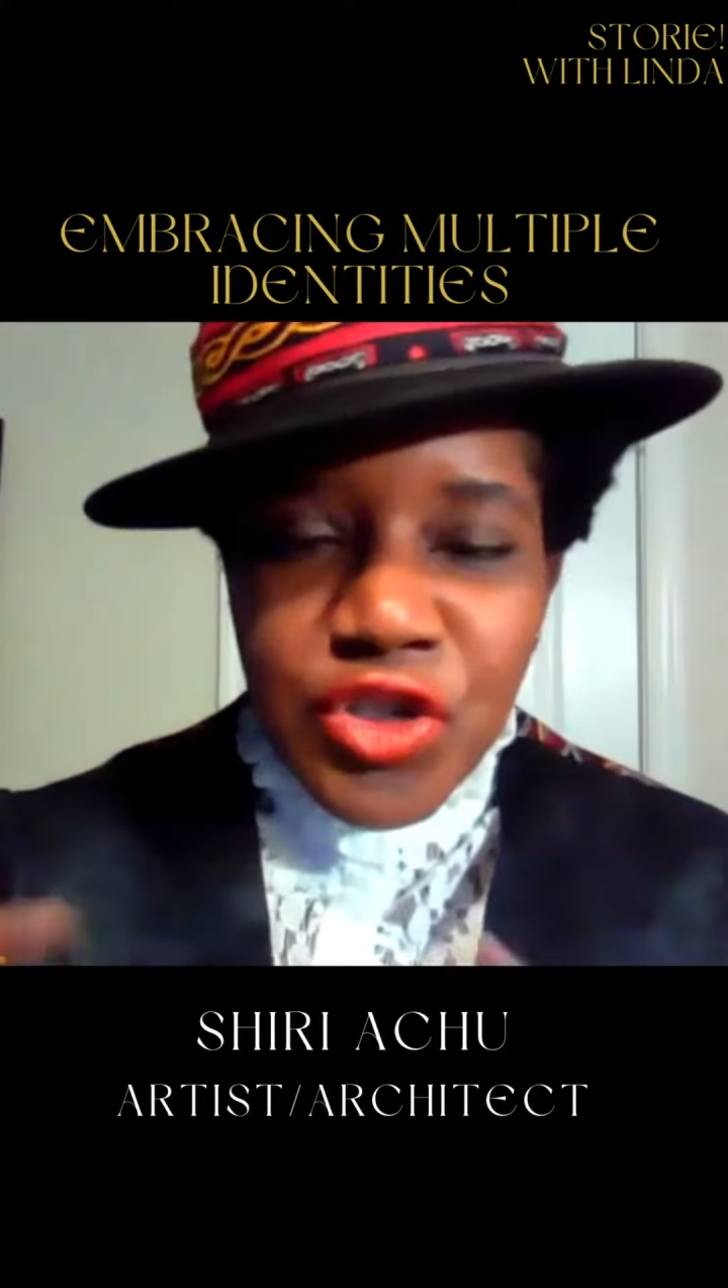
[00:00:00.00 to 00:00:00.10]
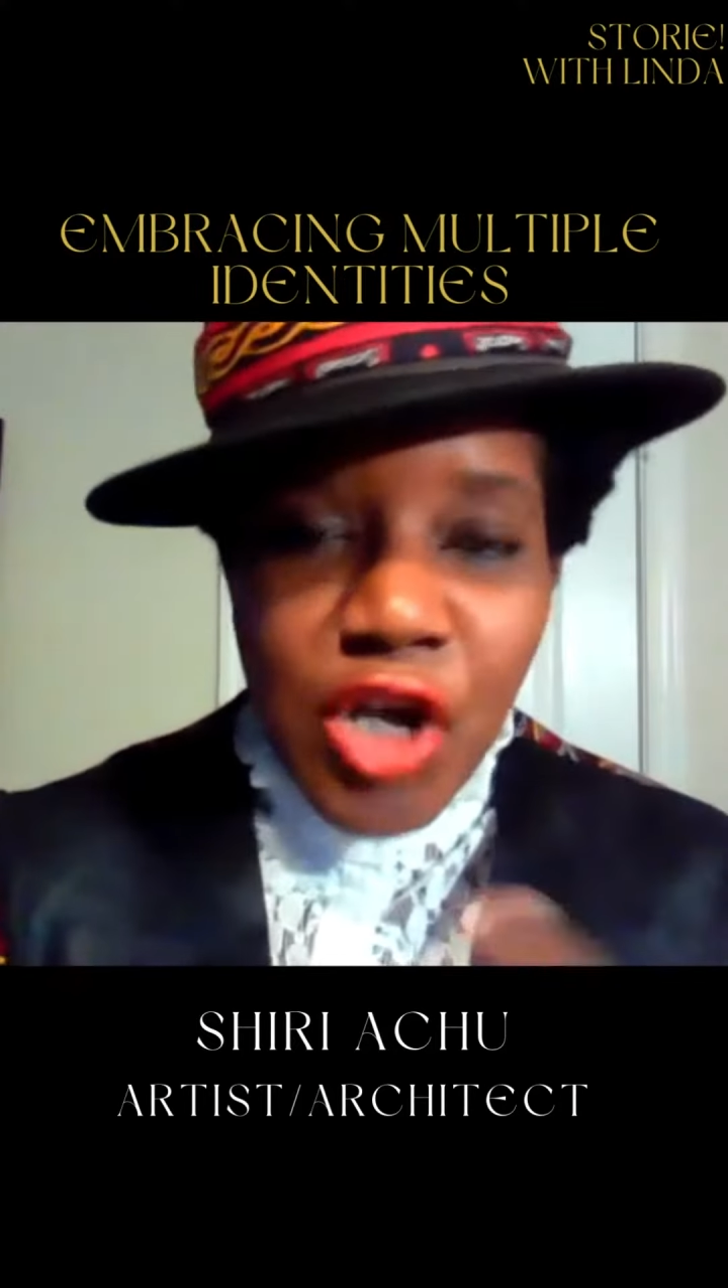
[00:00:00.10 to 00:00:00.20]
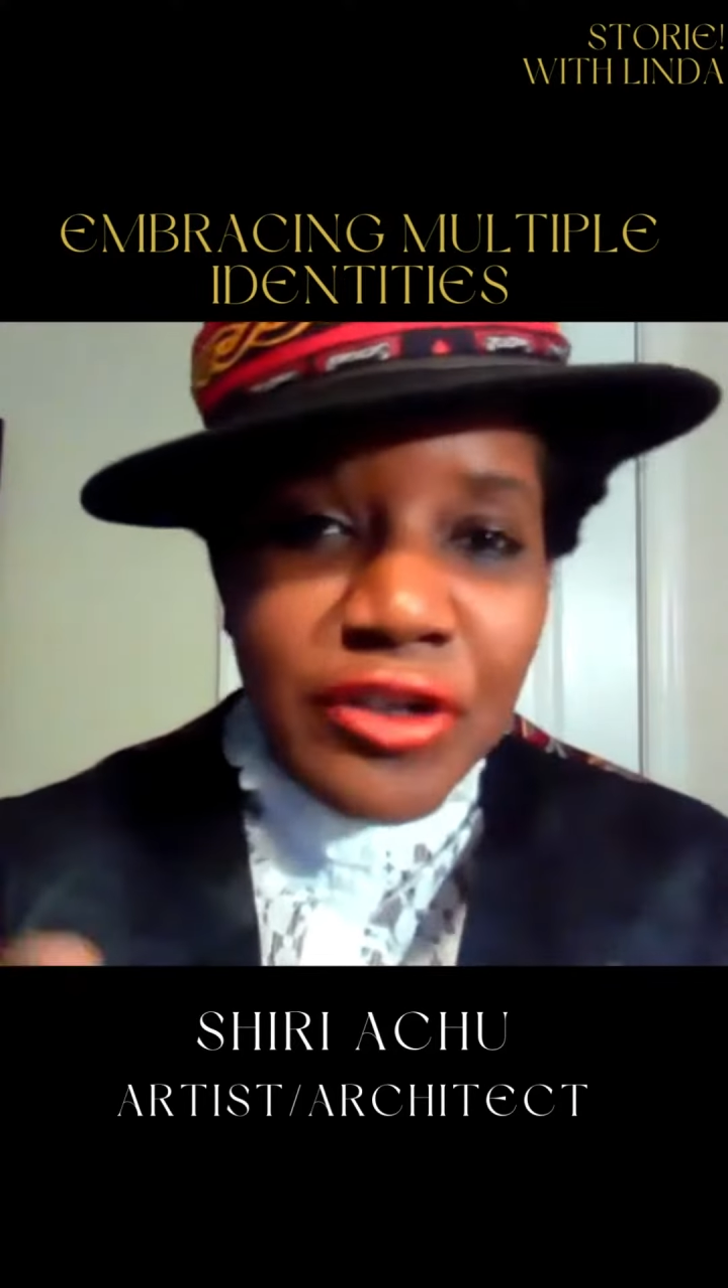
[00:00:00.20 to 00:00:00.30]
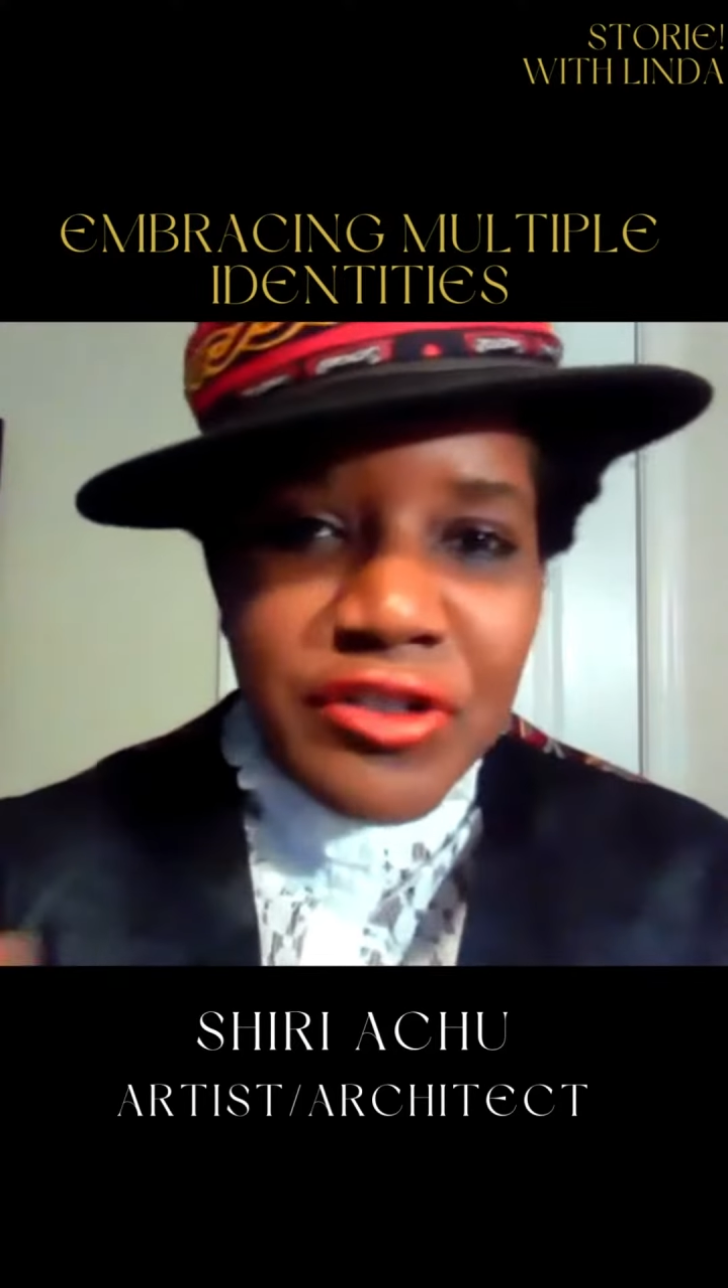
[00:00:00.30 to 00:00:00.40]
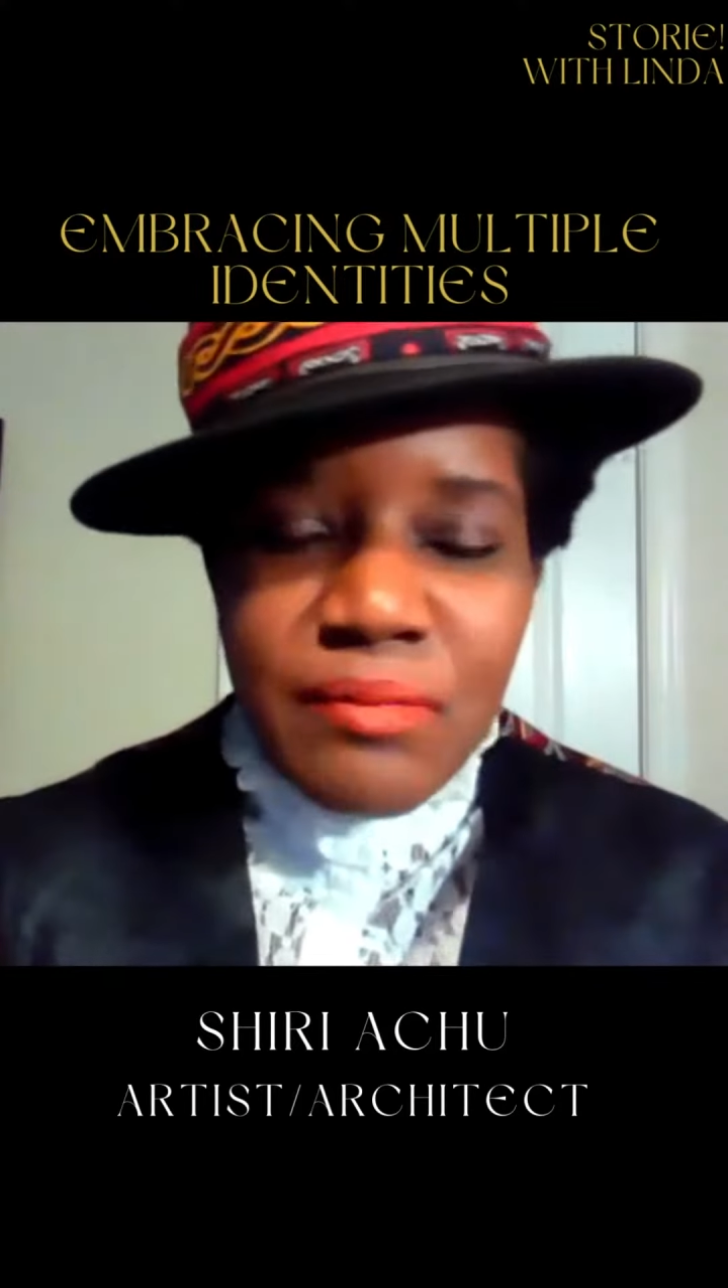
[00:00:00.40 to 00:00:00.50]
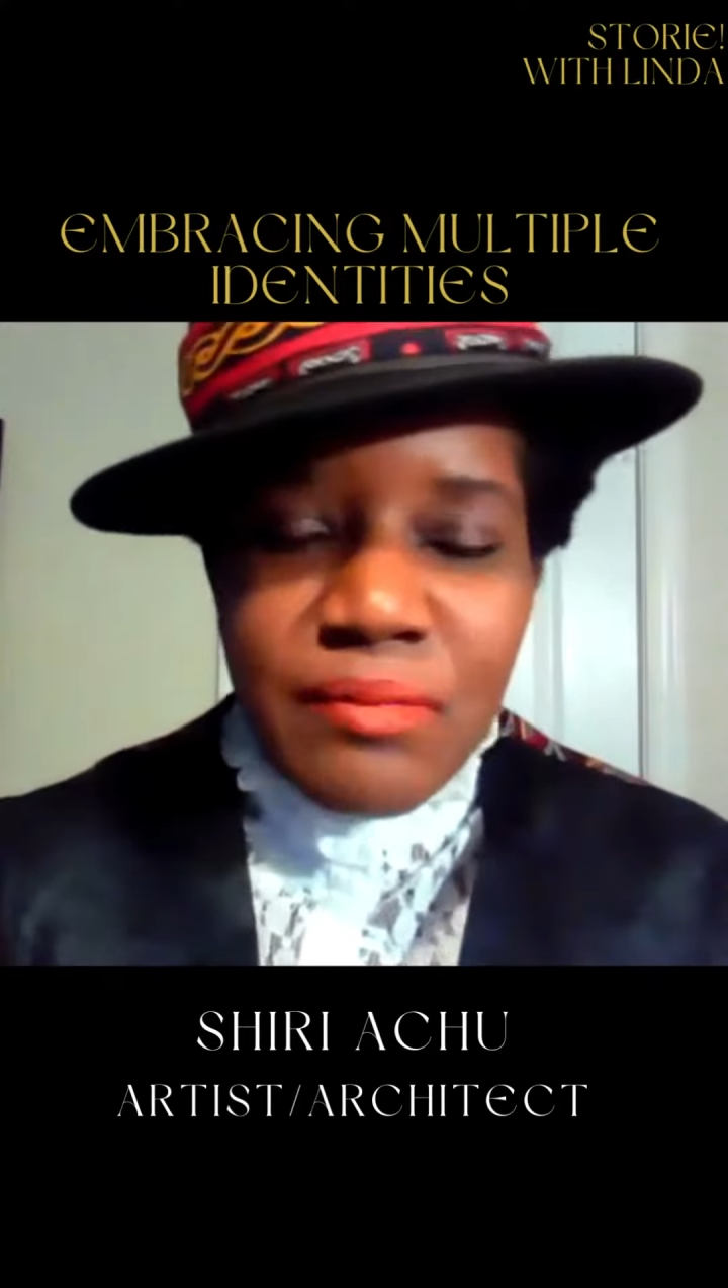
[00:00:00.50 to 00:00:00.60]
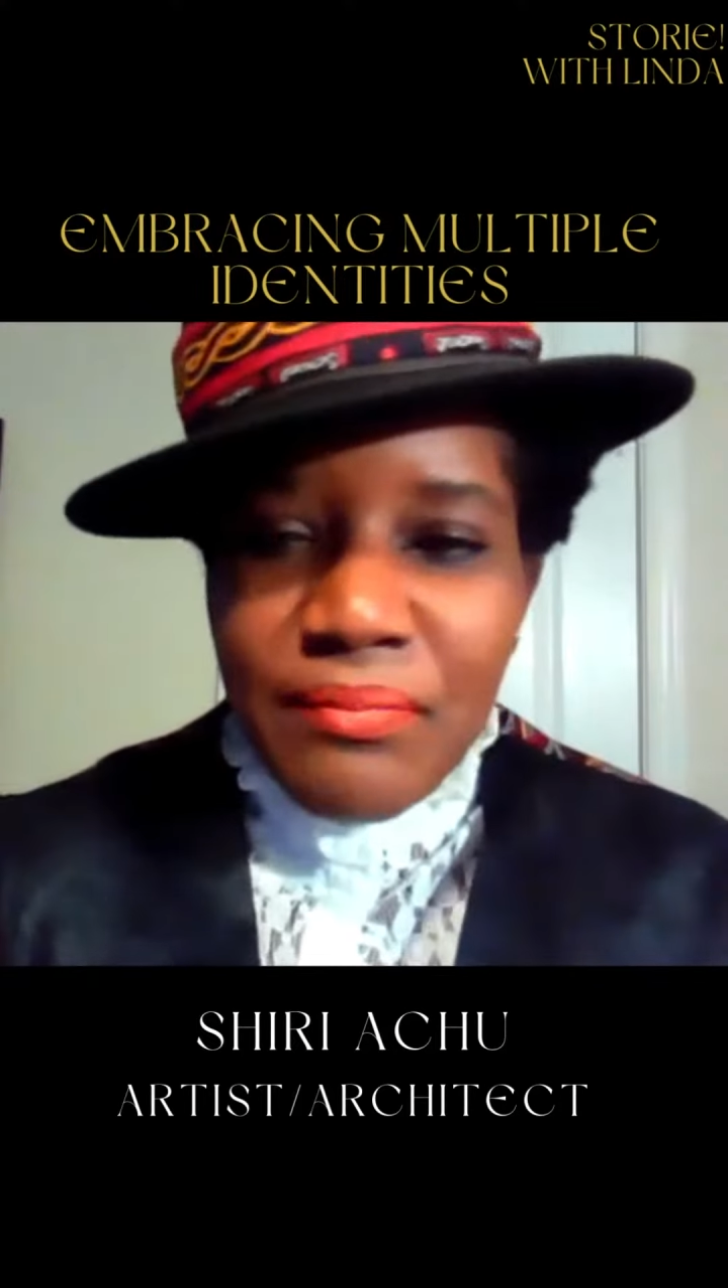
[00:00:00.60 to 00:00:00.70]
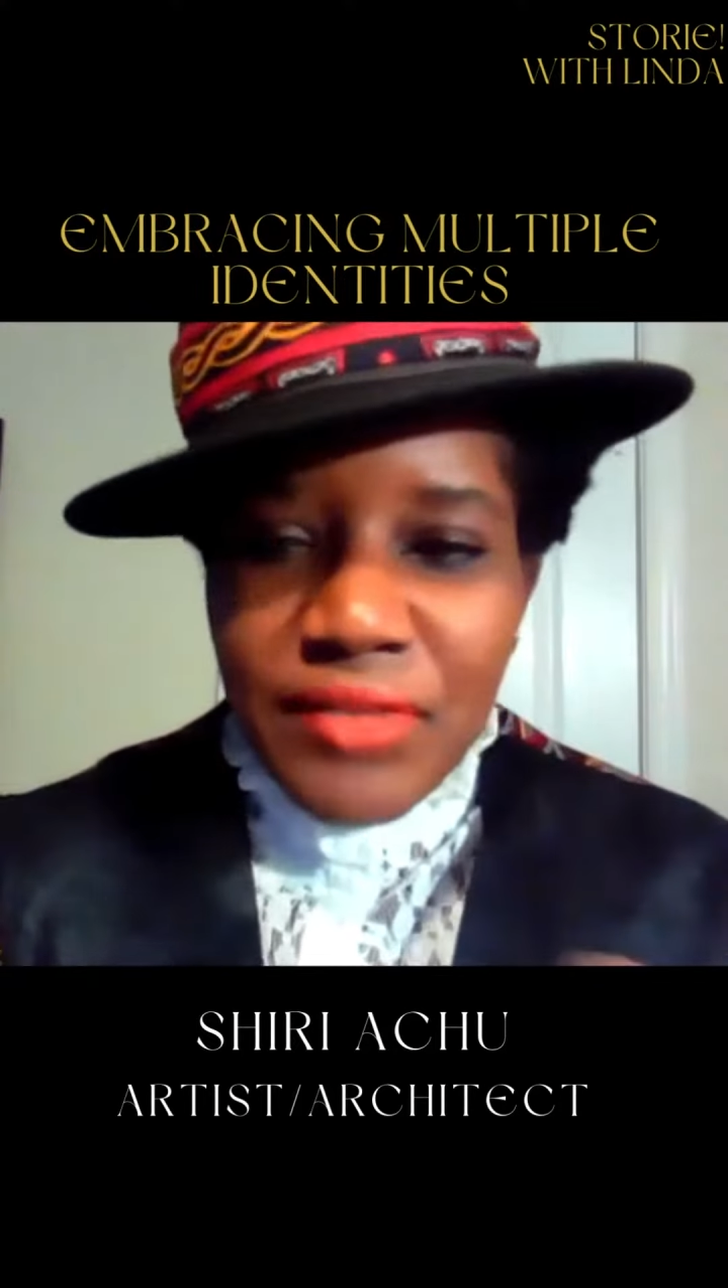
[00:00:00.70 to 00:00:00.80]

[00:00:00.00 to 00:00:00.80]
genres